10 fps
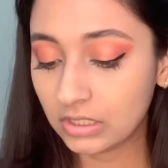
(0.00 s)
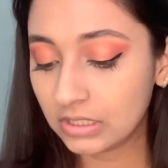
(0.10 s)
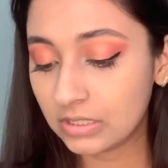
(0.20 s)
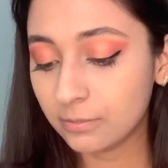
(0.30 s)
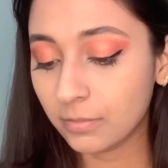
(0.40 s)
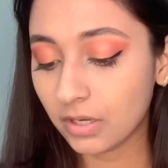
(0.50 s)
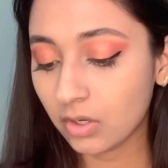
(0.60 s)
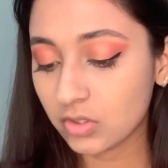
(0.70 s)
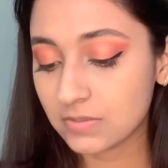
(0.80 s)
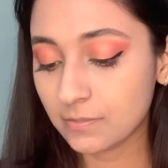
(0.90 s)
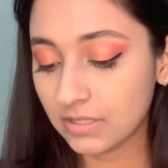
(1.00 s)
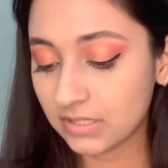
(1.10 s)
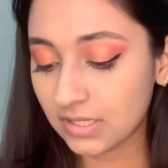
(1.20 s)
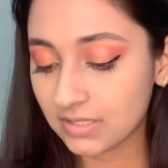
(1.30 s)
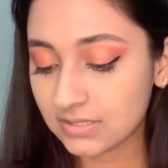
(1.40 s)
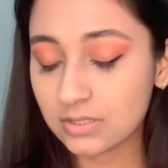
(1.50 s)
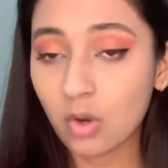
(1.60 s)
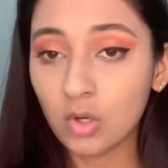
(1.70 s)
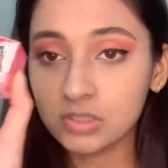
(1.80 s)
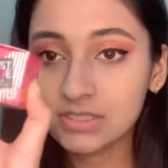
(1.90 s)
Eba Cosmetics
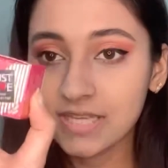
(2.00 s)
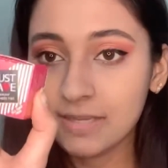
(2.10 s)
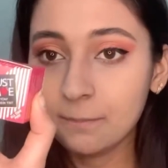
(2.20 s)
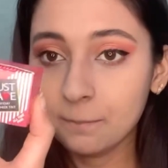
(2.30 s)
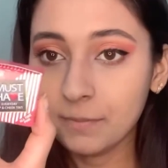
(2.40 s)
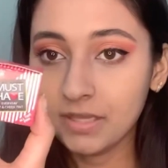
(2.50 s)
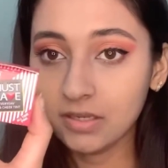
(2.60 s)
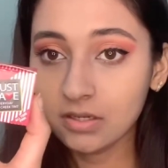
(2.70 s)
All Time Pink.